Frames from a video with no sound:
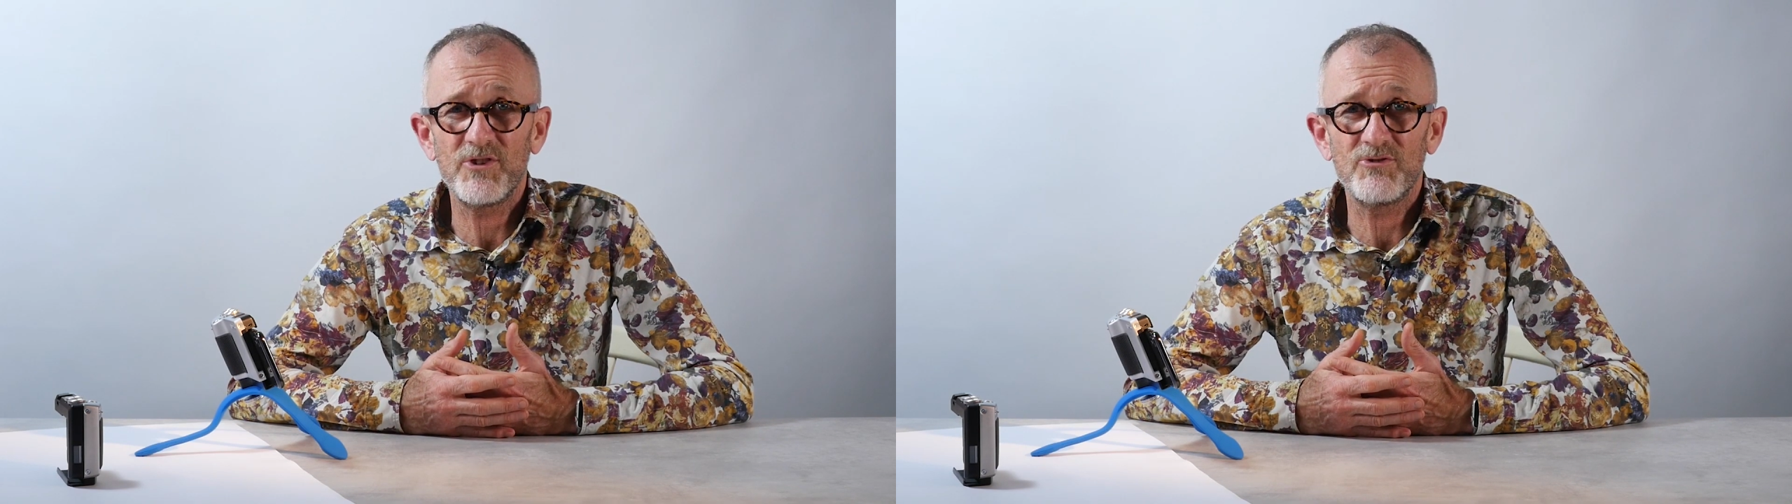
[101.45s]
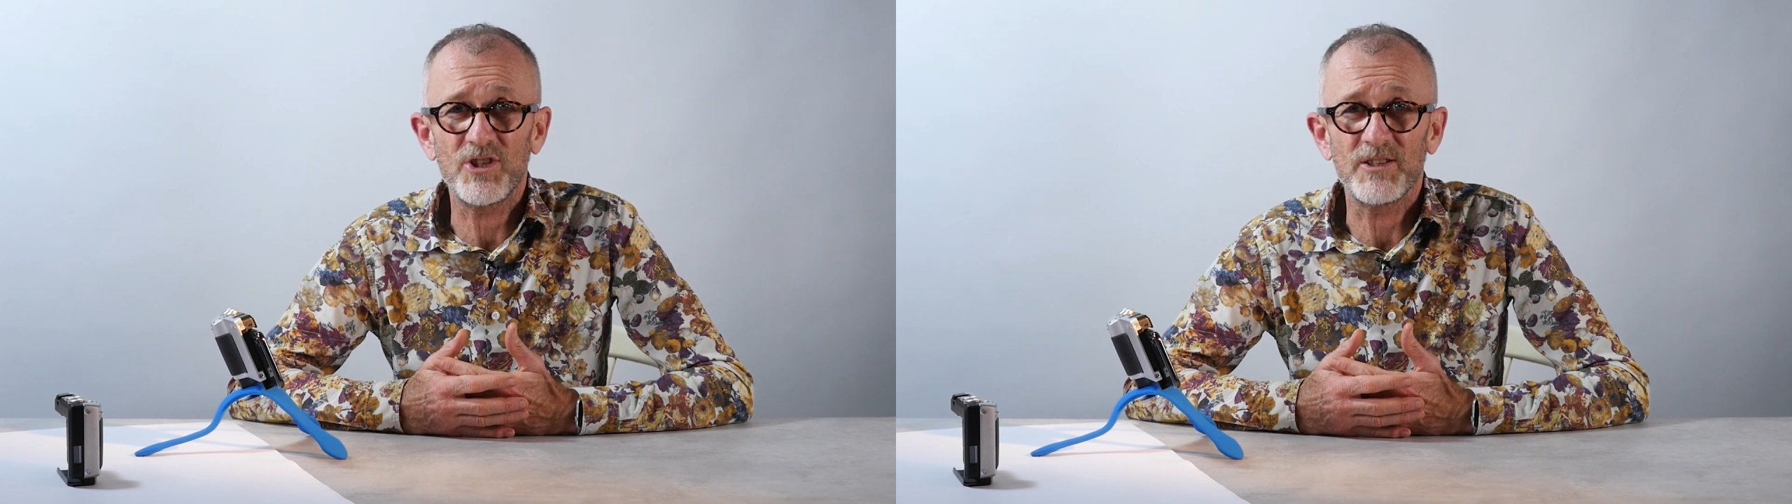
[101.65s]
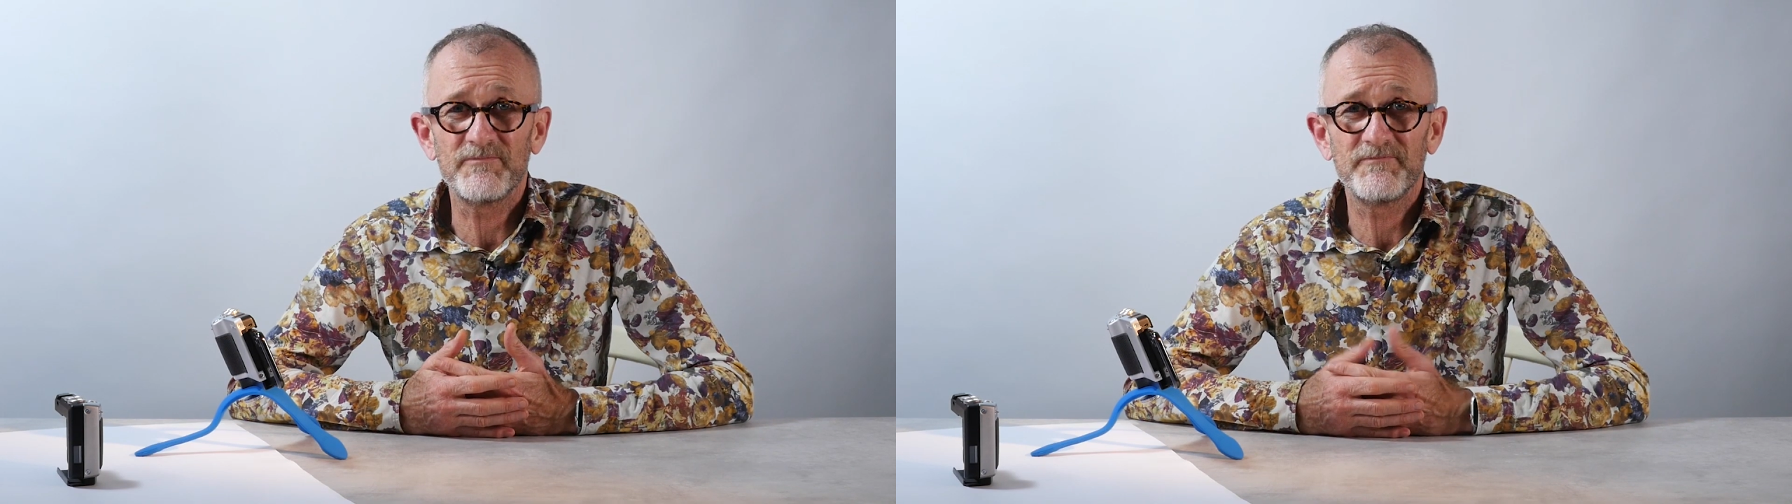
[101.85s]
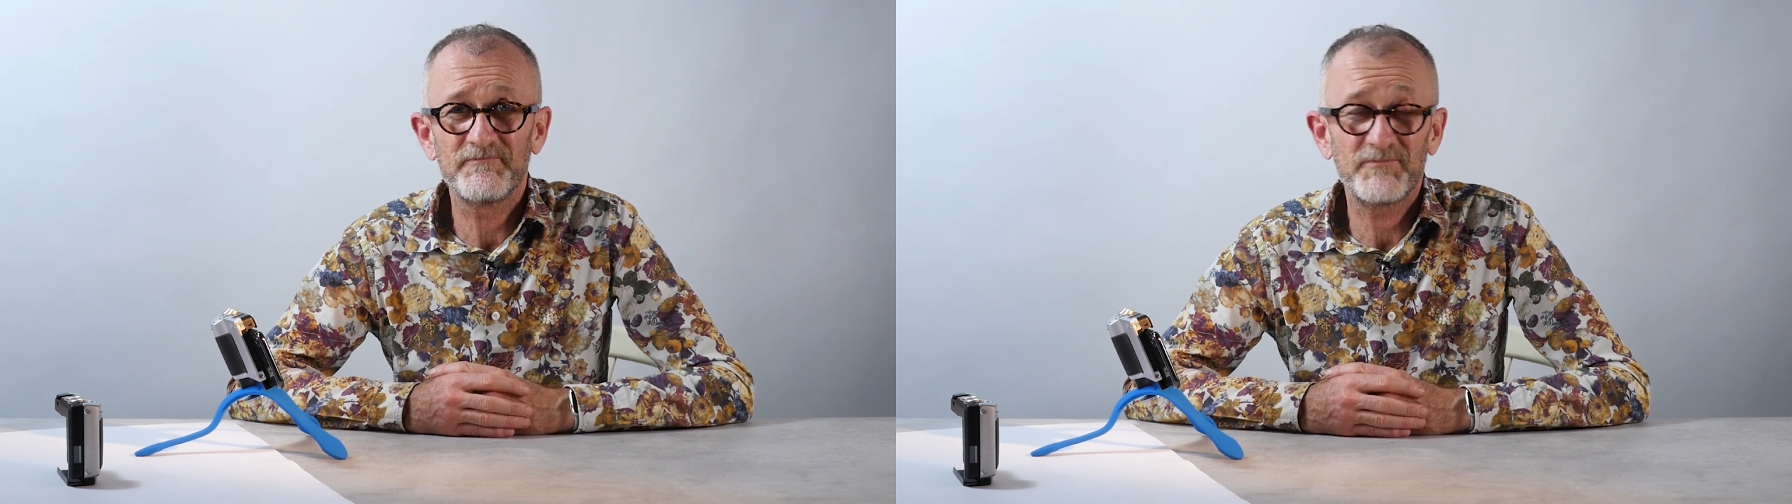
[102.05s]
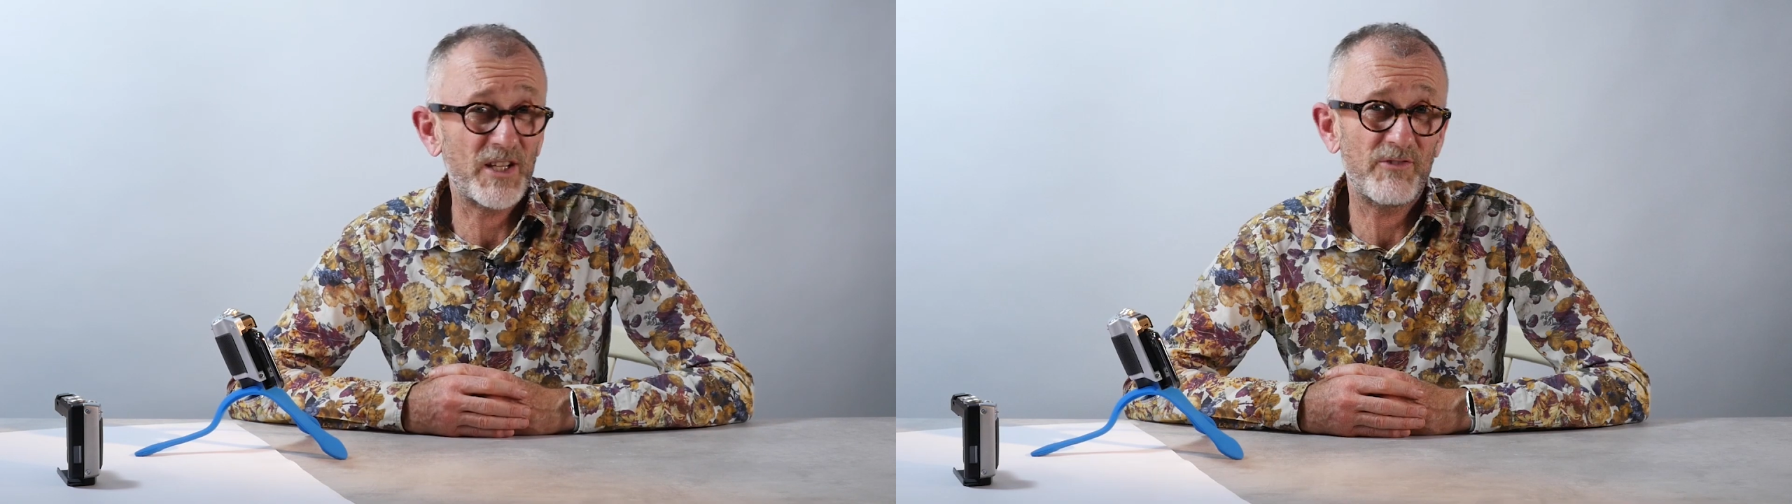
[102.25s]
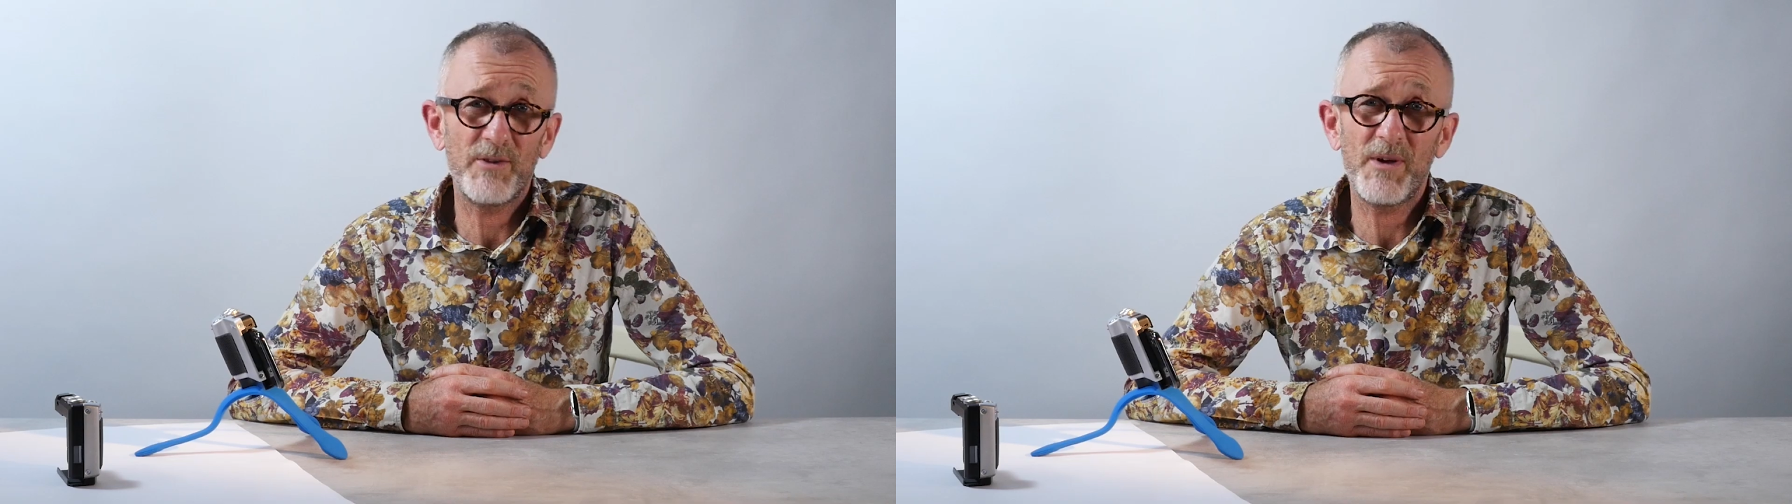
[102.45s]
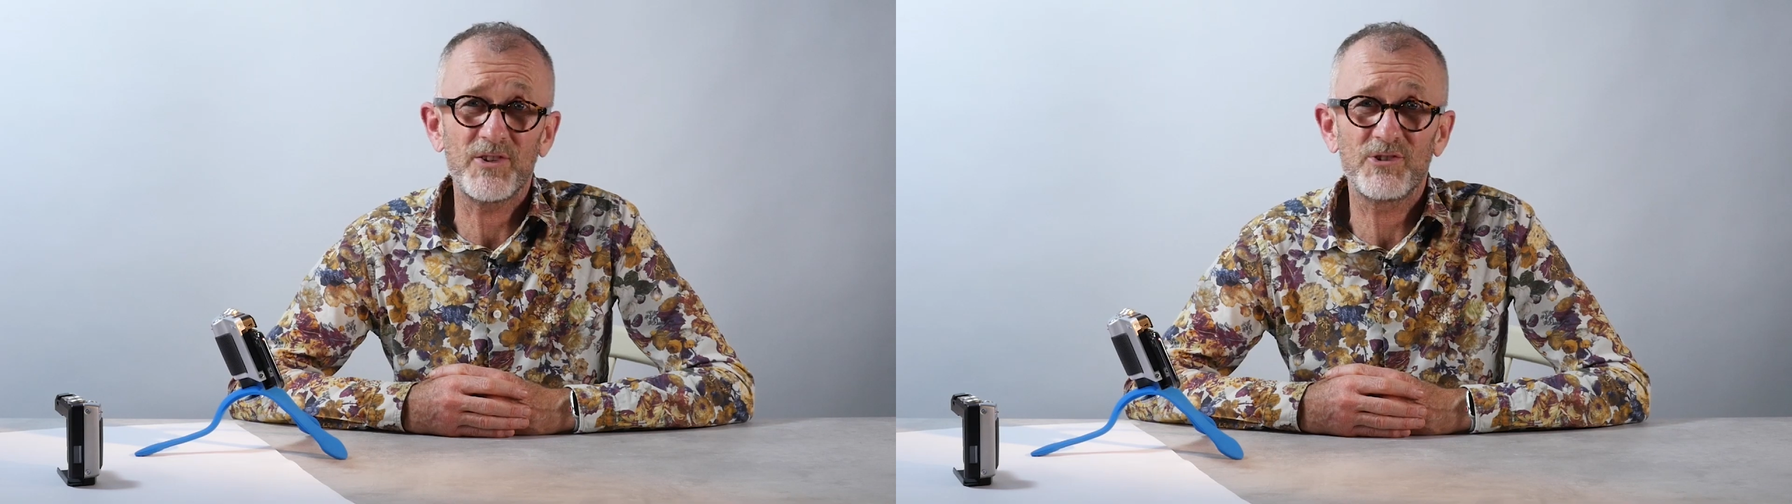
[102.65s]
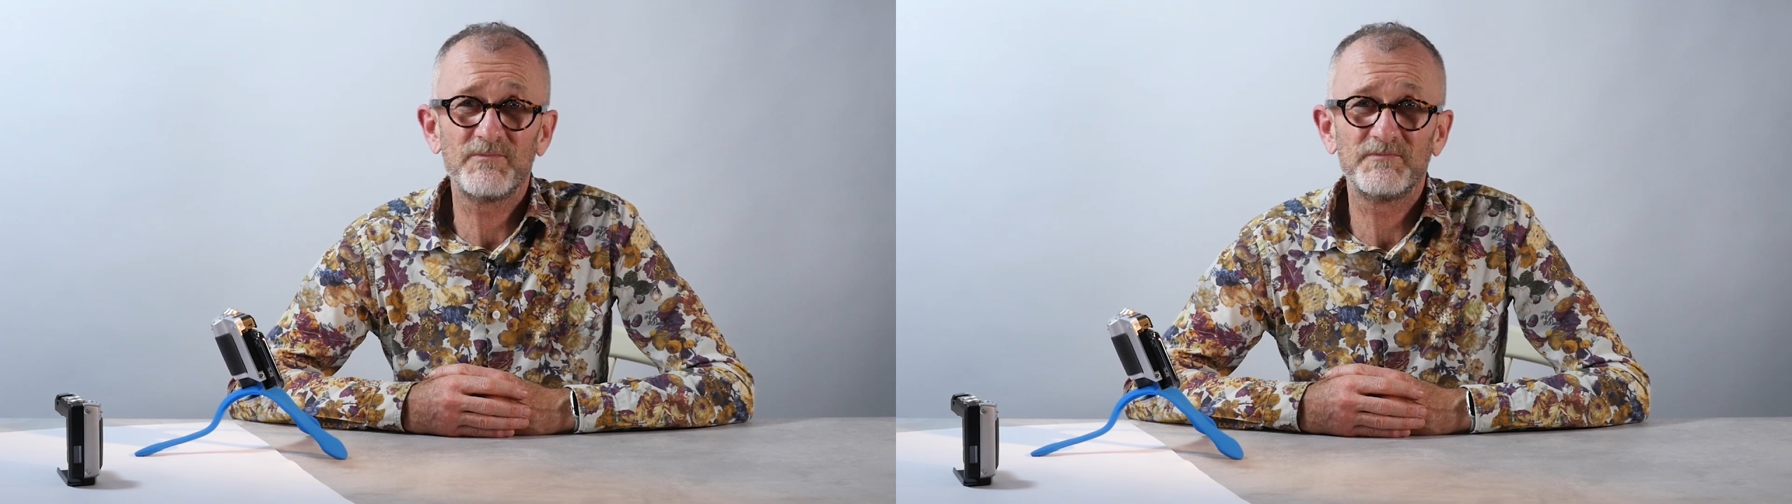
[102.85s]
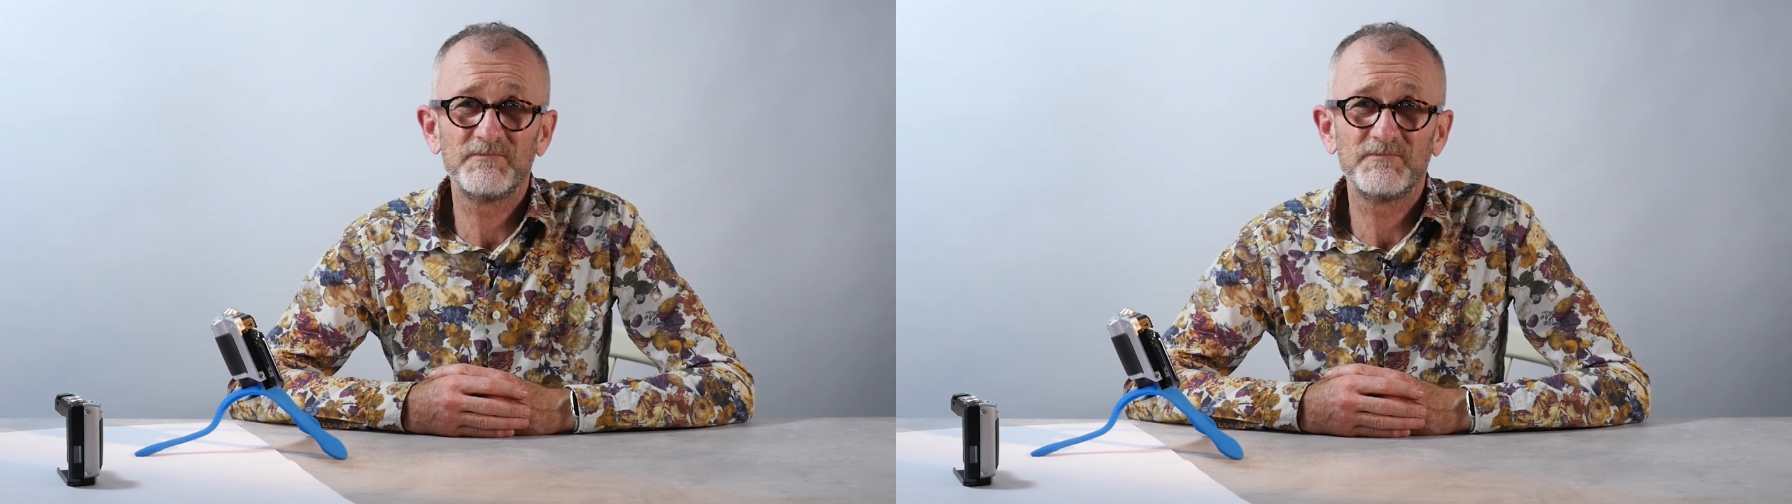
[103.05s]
future. Thank you very much.